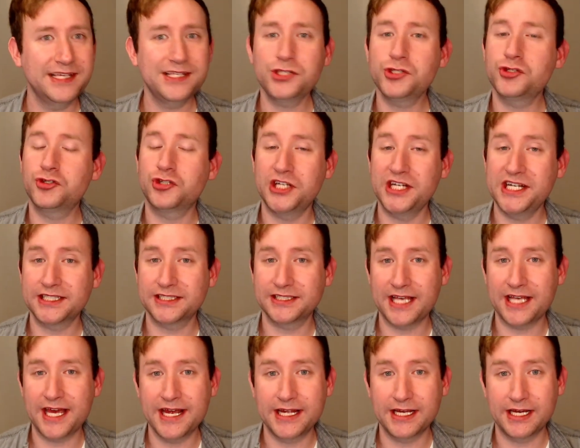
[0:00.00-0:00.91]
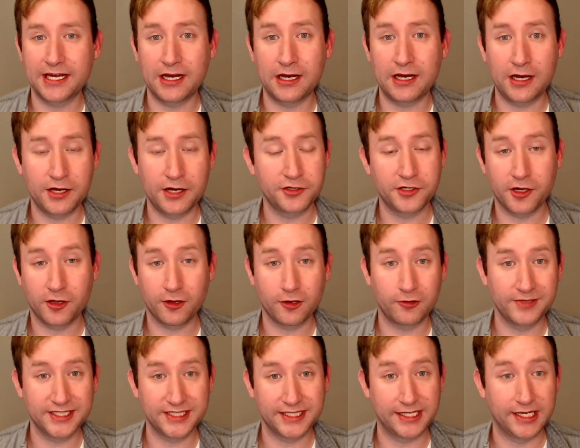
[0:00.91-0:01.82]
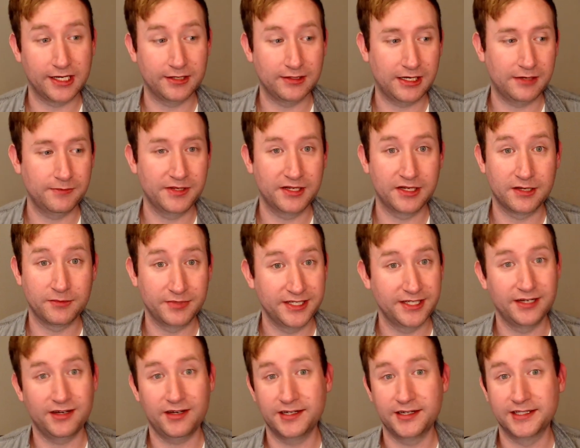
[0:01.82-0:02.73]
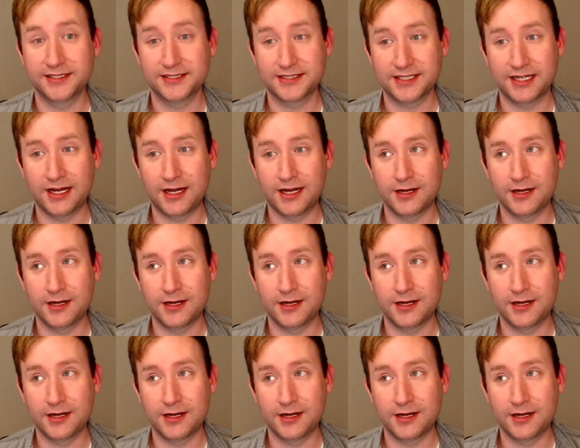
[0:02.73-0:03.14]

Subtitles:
drinks like $100 whiskey. I'll be completely honest.